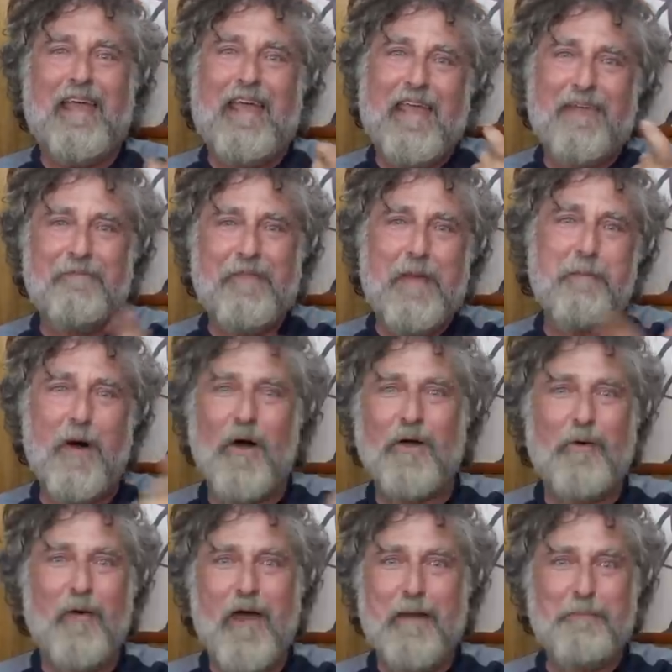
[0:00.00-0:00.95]
if they
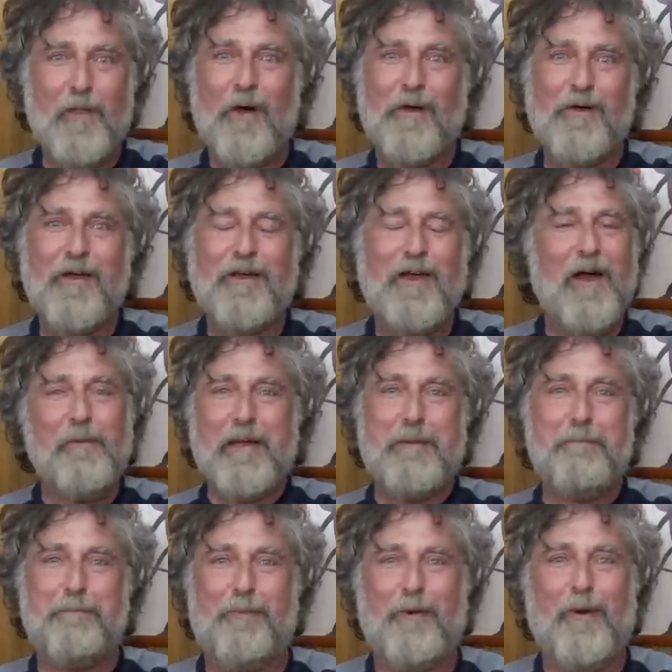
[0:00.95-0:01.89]
bought crap long ago,
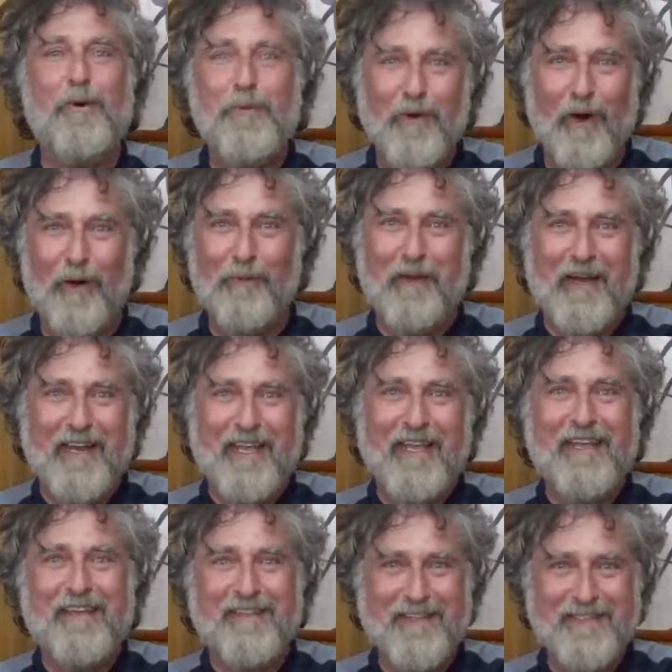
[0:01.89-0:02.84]
it broke
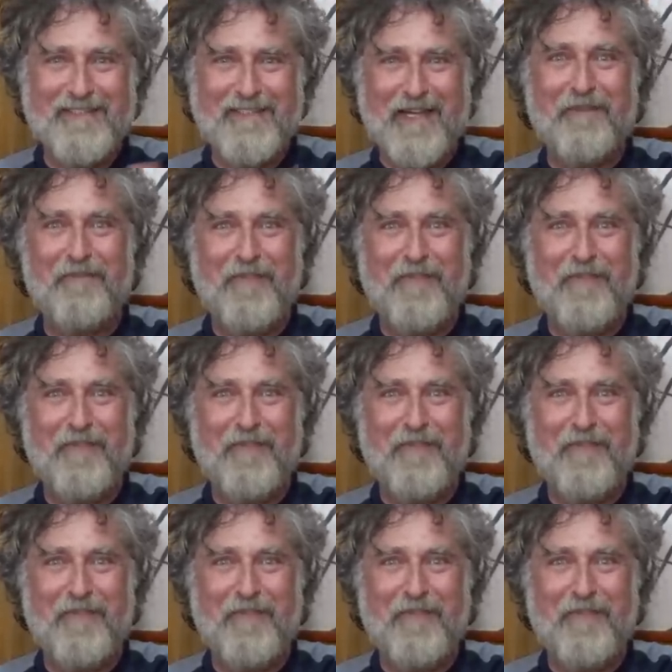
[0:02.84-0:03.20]
already. The stuff